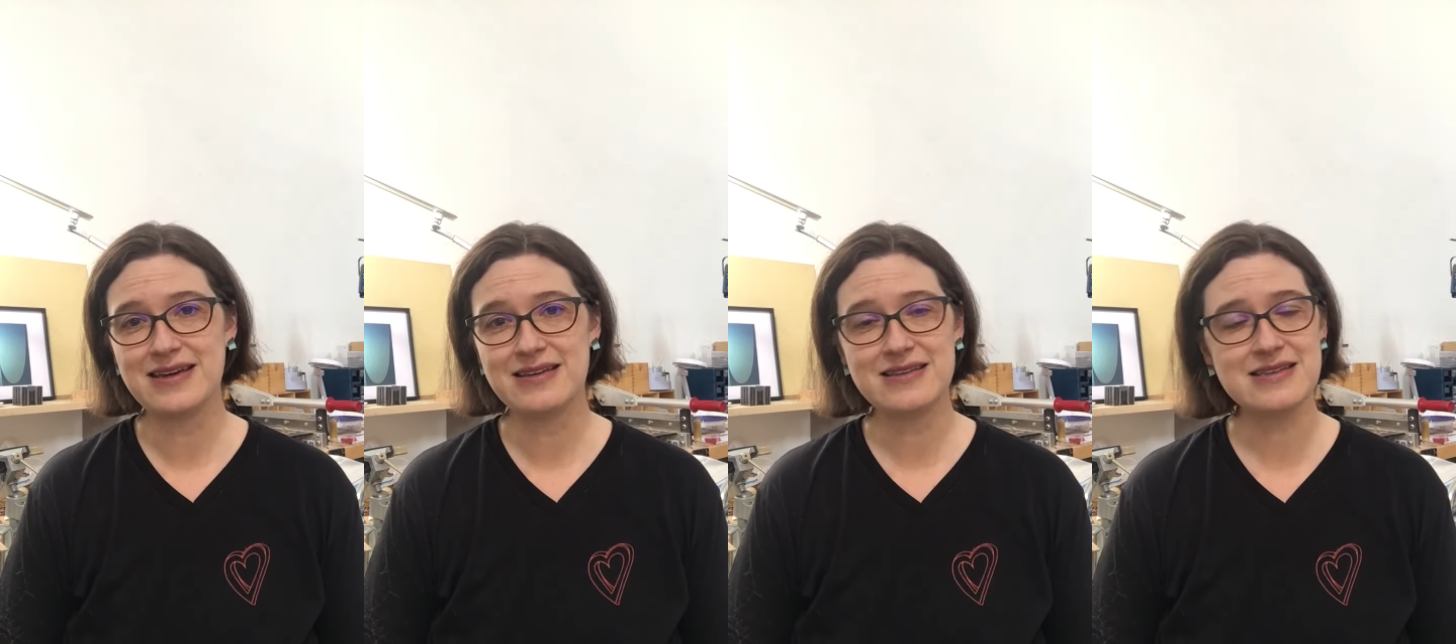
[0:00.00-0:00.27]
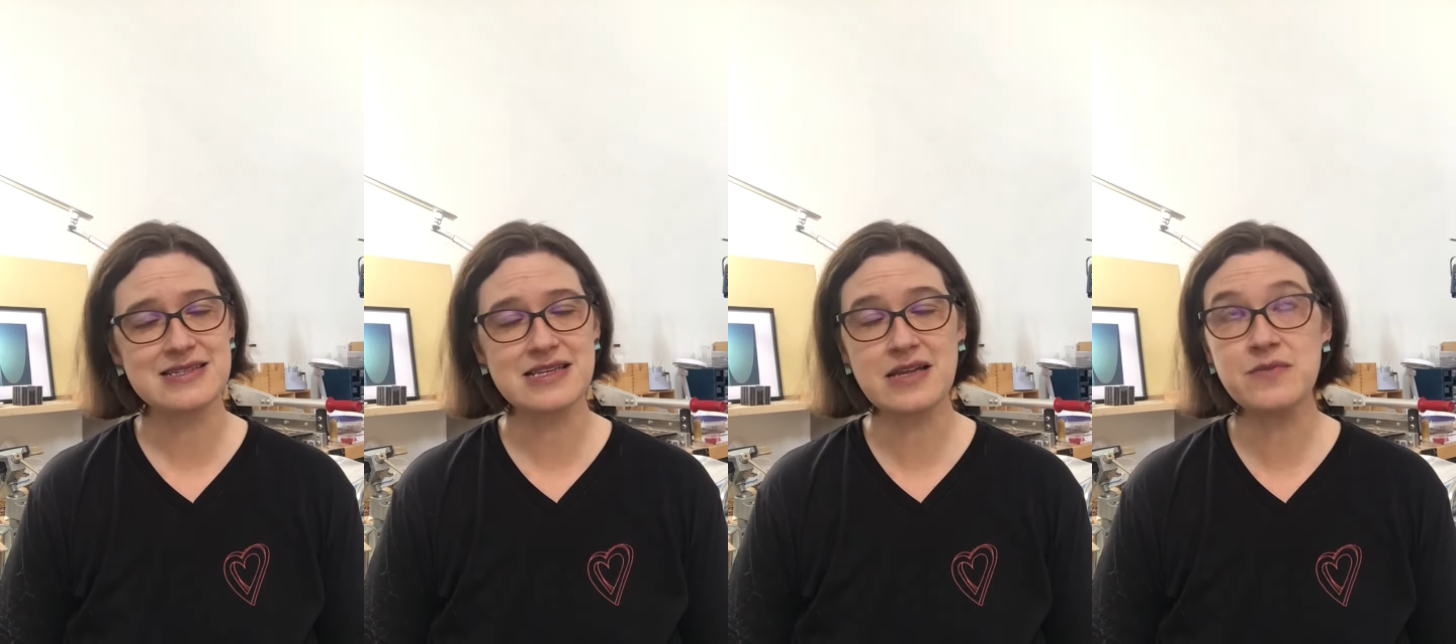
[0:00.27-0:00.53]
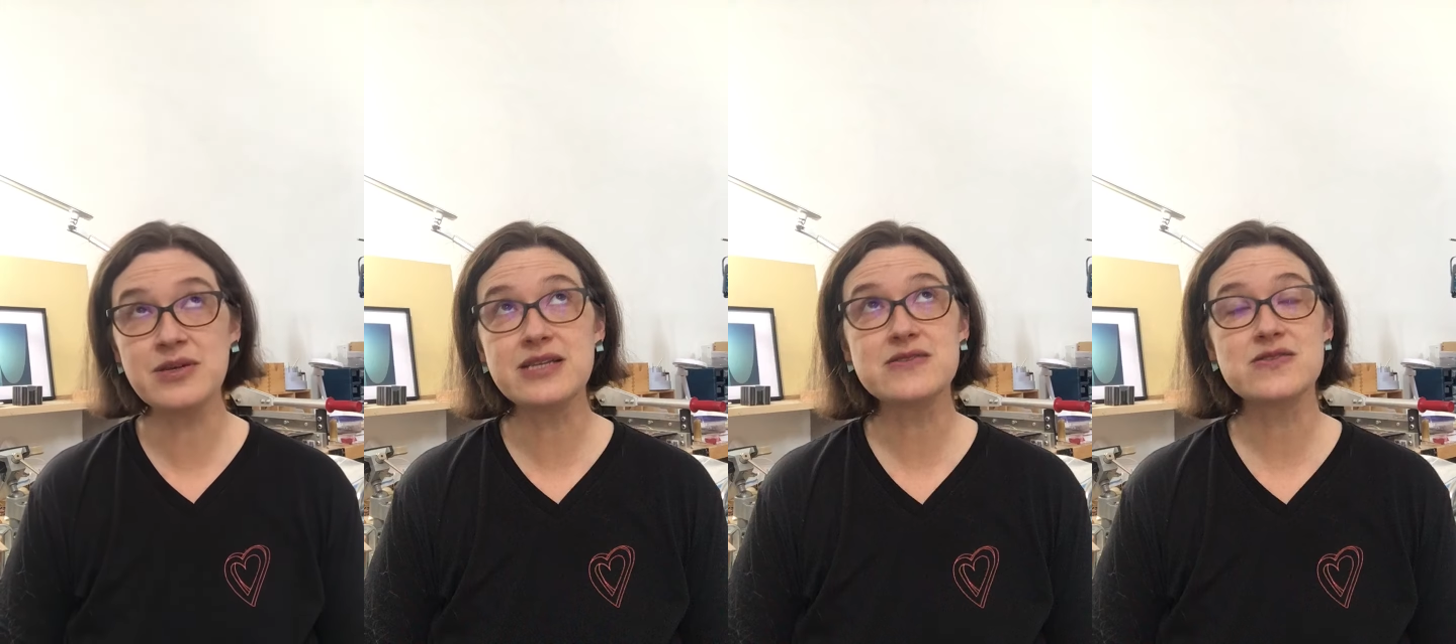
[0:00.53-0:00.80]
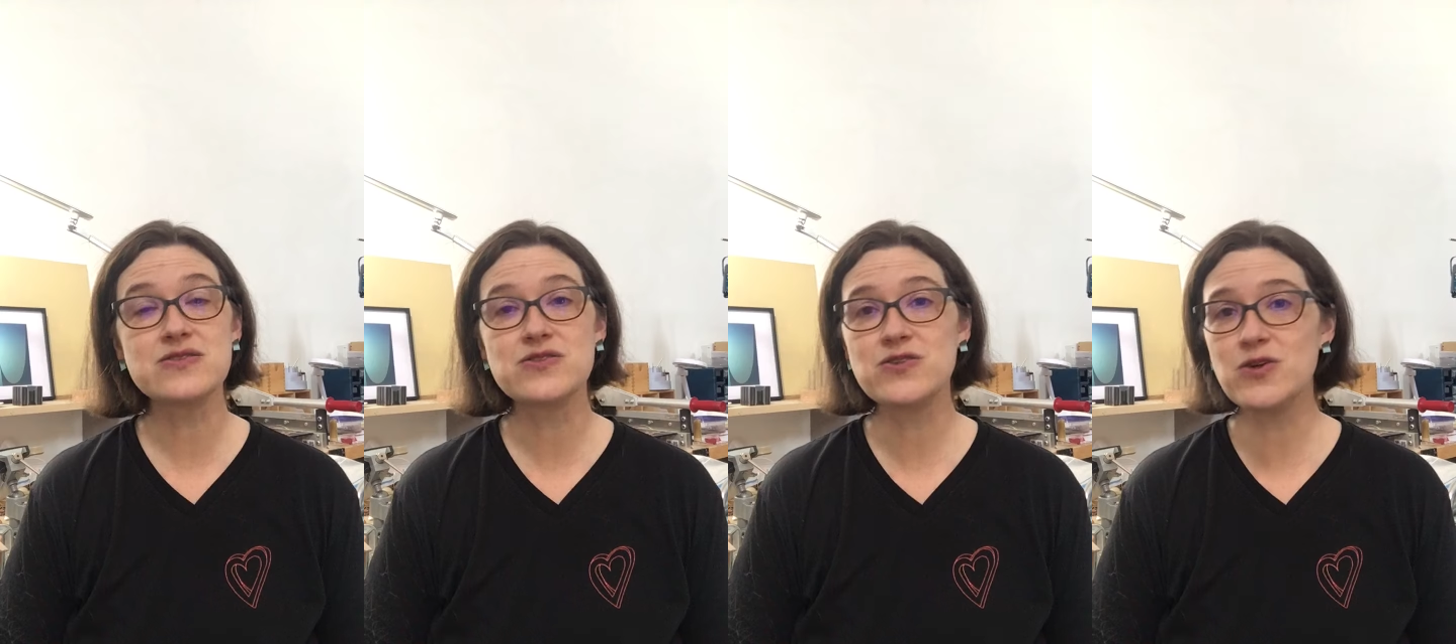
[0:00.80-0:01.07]
This can be
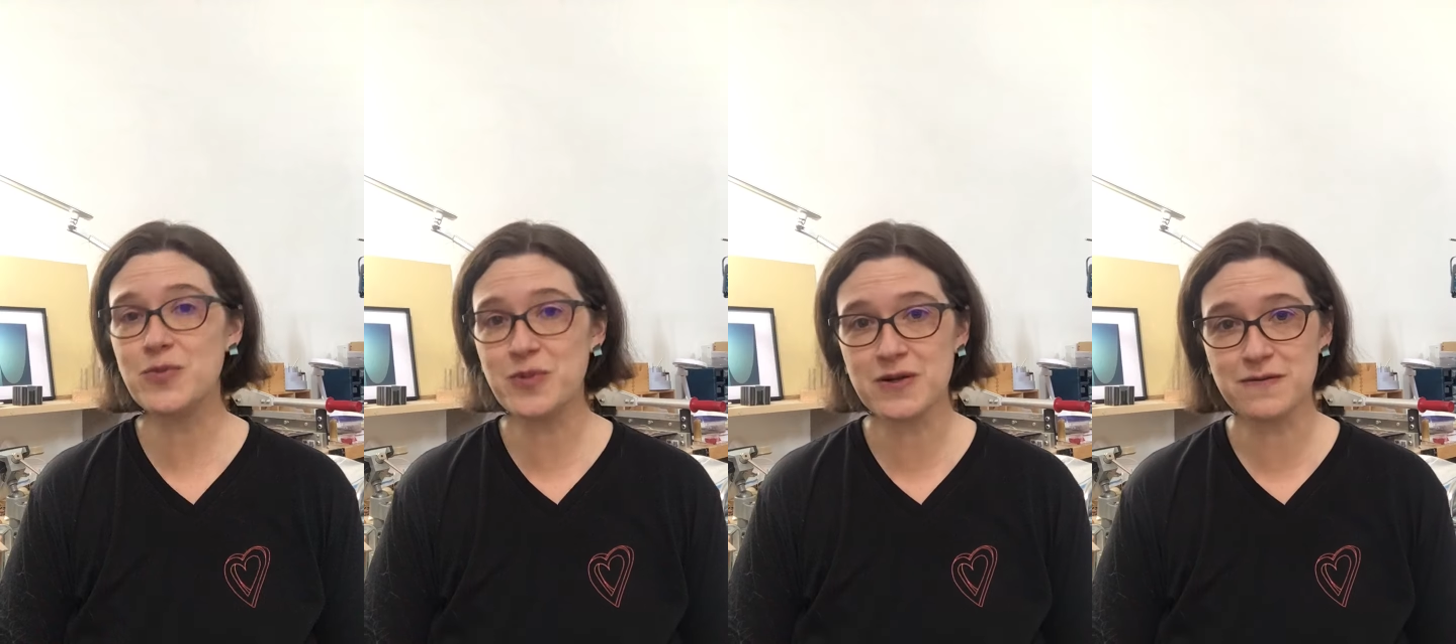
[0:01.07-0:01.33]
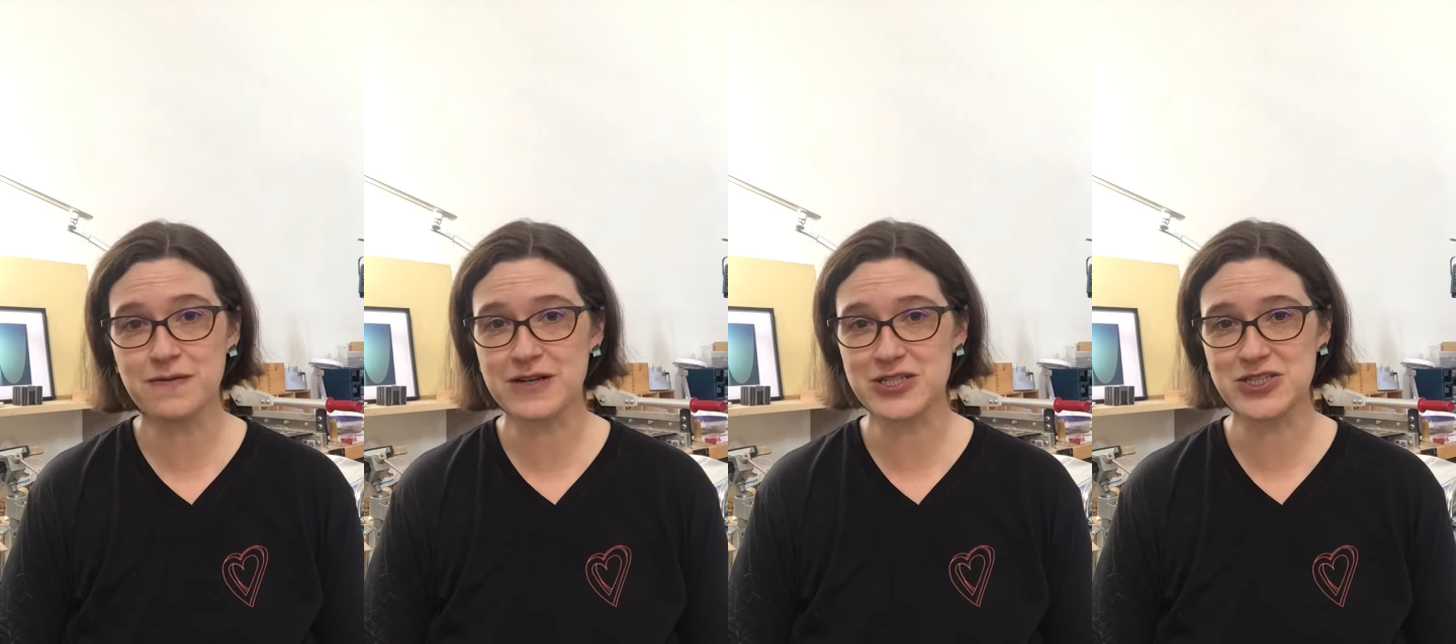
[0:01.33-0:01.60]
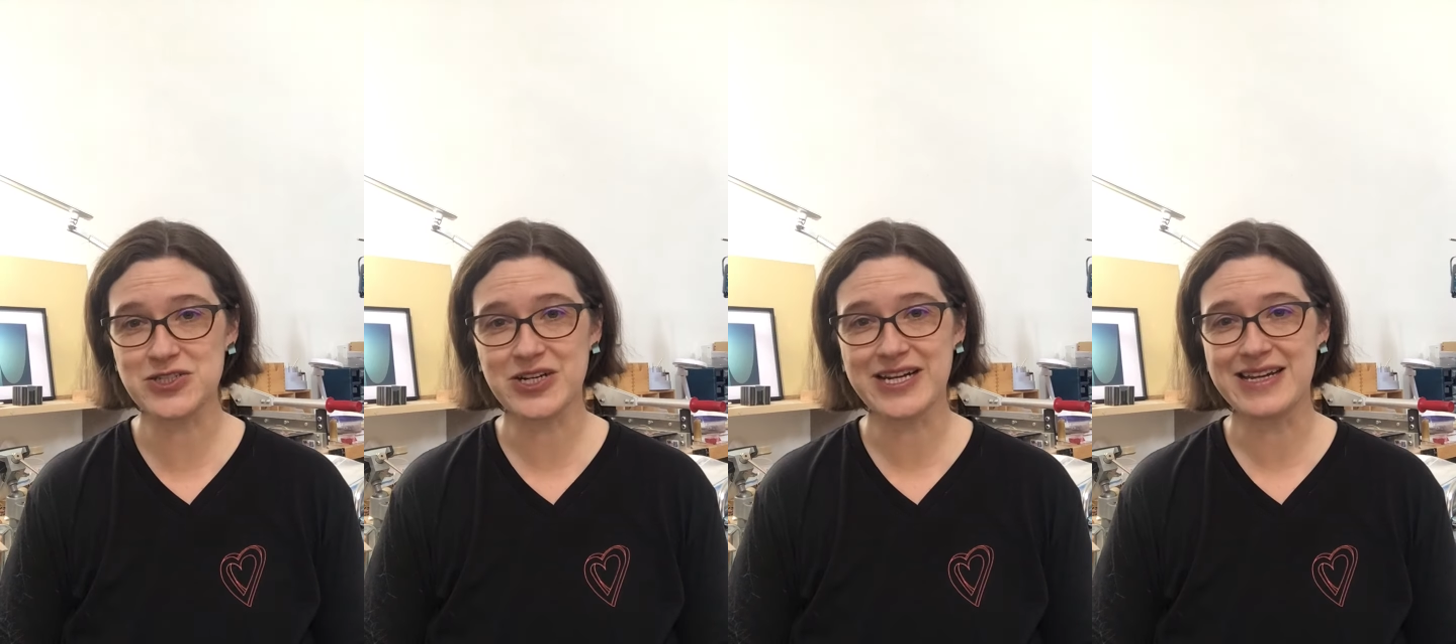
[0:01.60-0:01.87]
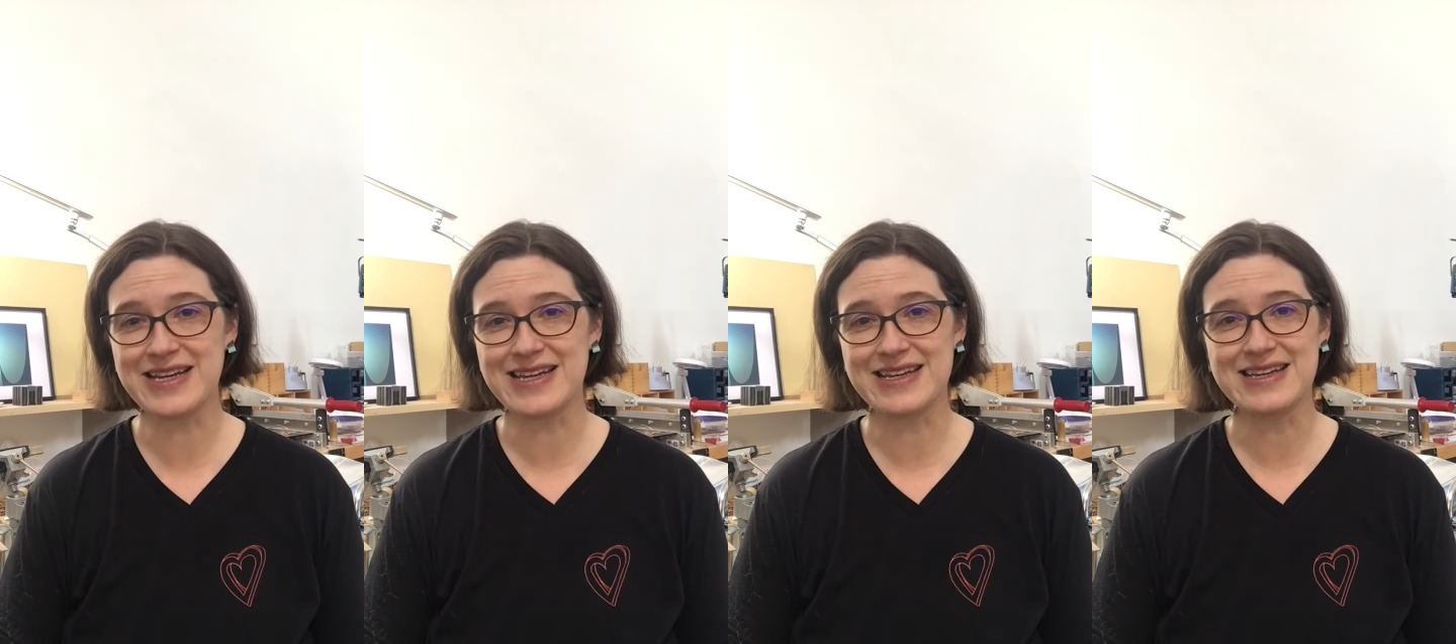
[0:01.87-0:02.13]
super
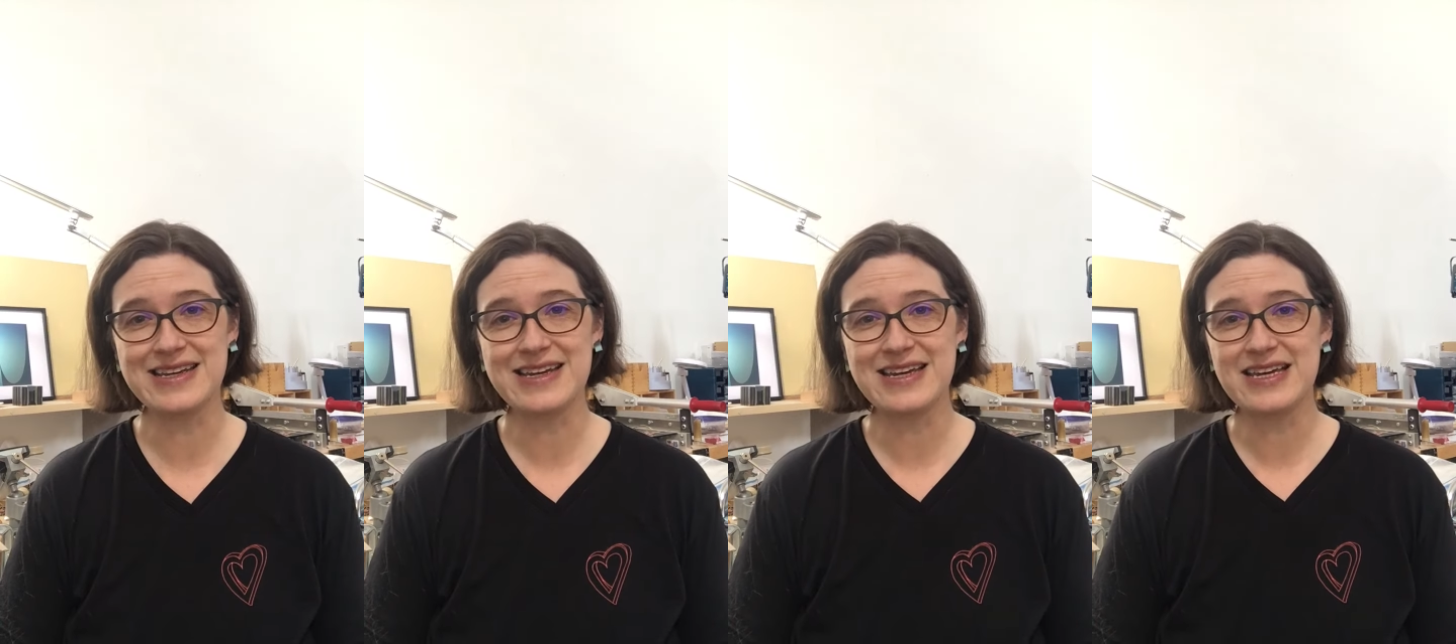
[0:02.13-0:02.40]
frustrating